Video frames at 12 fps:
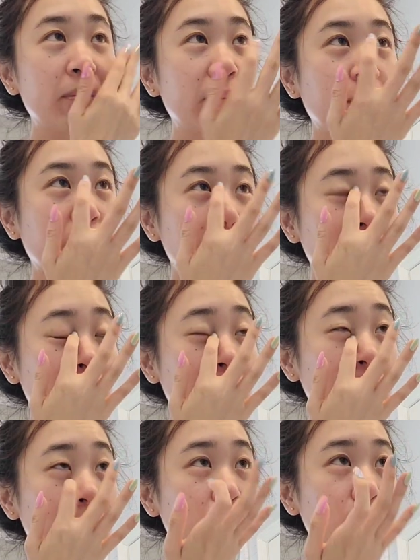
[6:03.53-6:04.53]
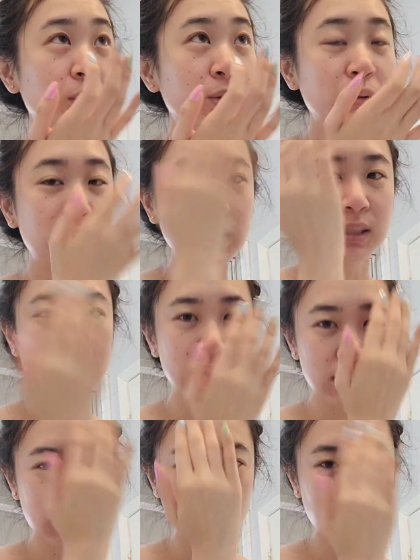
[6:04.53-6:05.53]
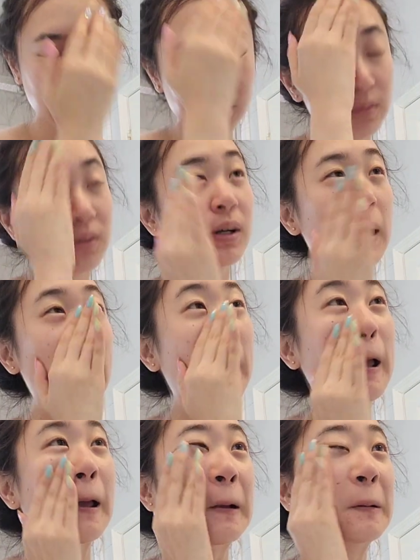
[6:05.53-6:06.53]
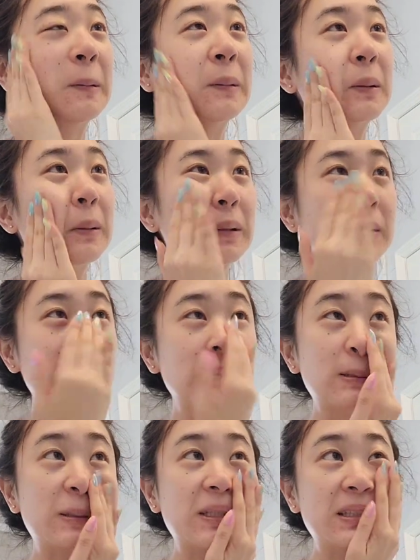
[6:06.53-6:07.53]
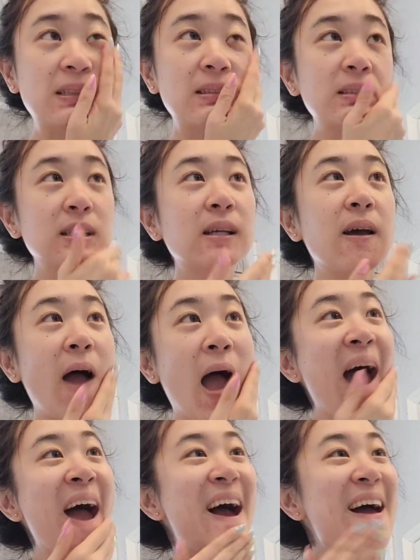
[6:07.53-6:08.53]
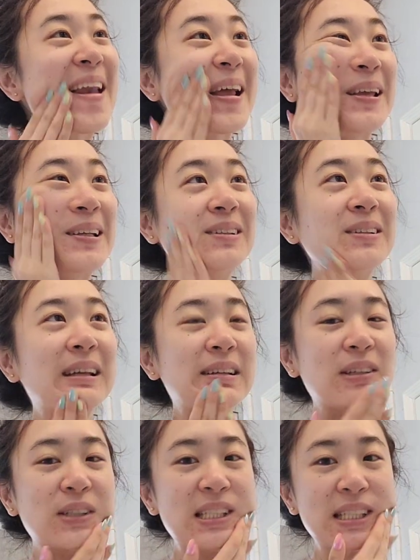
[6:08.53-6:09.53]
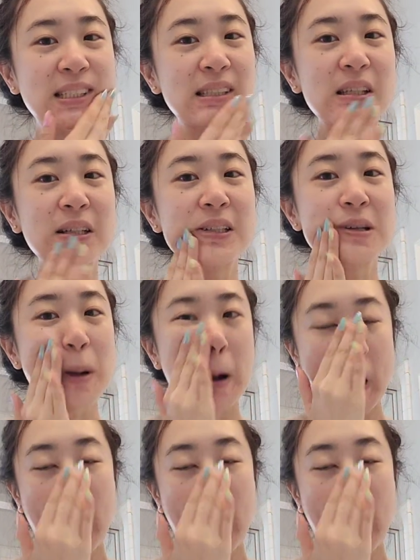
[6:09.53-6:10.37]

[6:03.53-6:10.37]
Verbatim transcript: My mom told me to do sections. You do your forehead, you do your nose and cheeks, and then you do like your chin section.